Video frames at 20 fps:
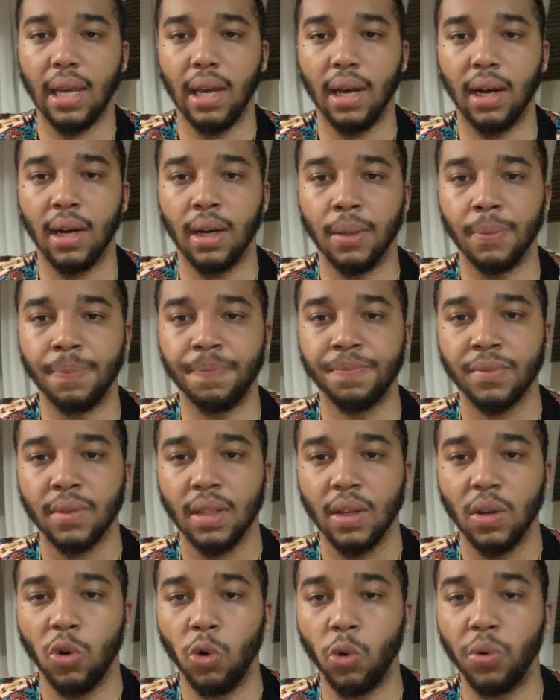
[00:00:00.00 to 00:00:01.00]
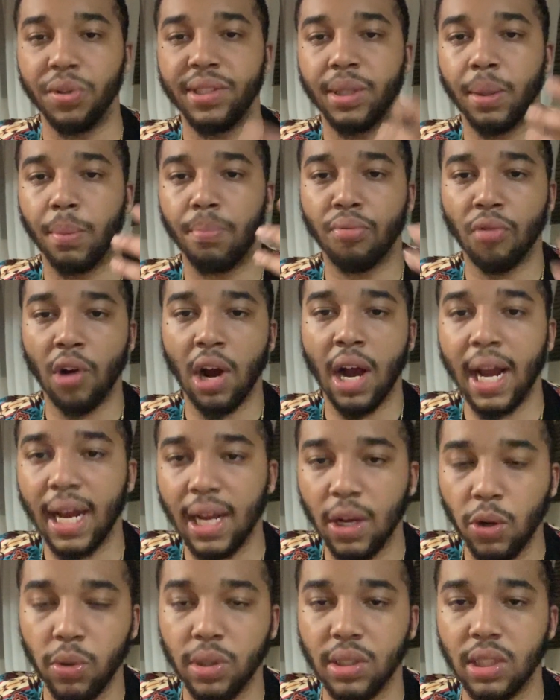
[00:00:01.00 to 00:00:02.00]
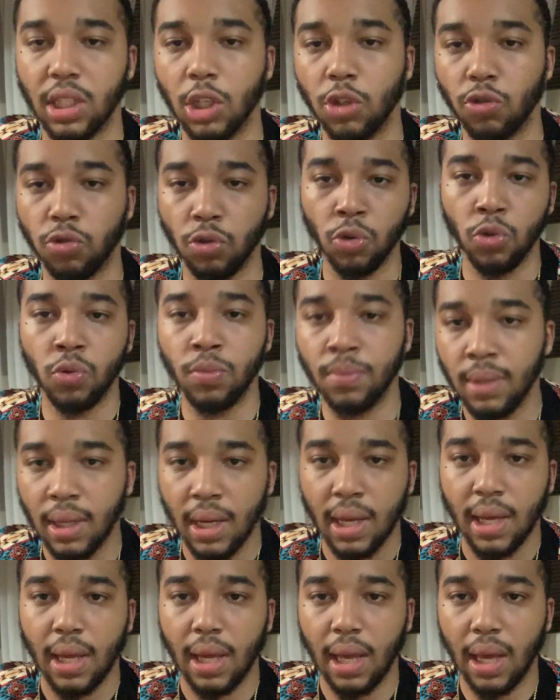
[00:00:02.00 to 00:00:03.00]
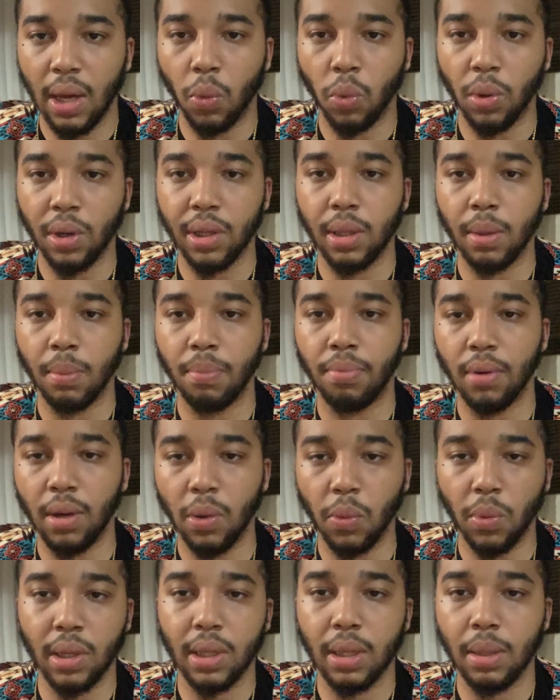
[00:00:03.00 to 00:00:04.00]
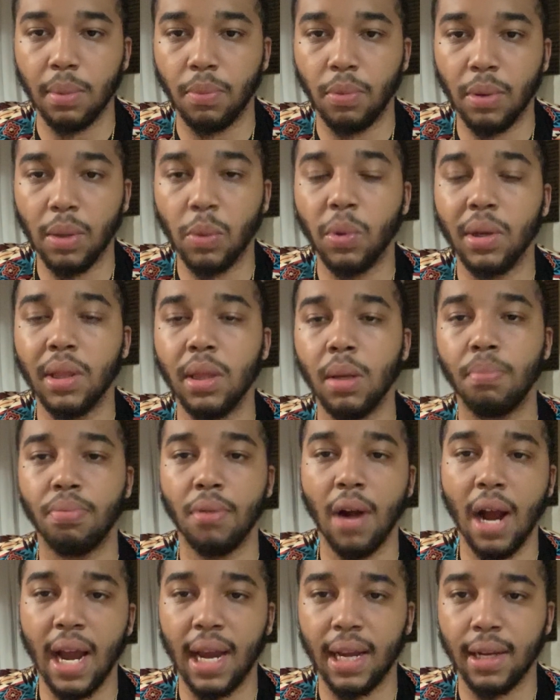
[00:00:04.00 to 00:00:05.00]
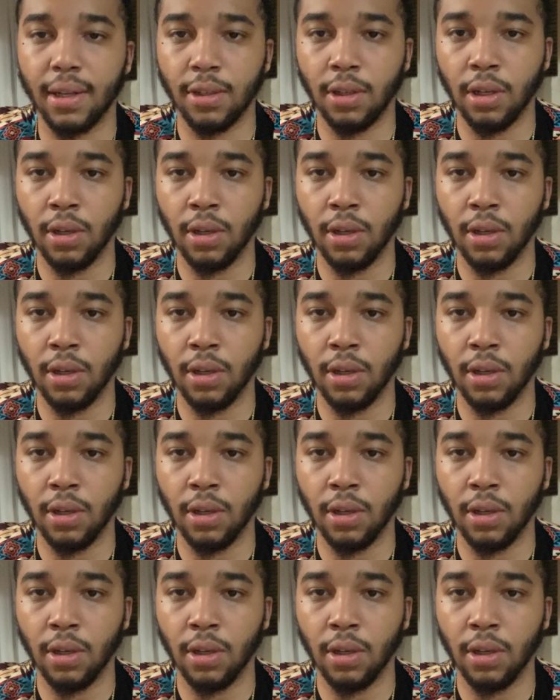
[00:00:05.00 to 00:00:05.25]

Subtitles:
who is the bride, who is the groom, and we're the bride,